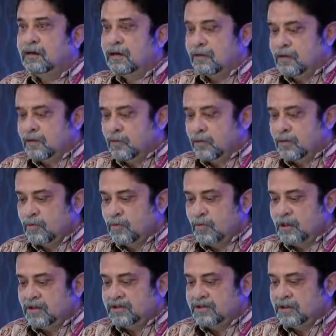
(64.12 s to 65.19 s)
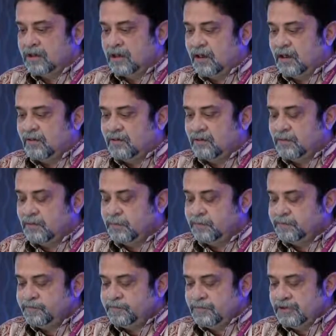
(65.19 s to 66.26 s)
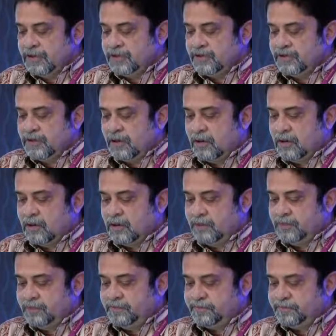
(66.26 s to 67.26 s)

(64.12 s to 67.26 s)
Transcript: the varsity level. So,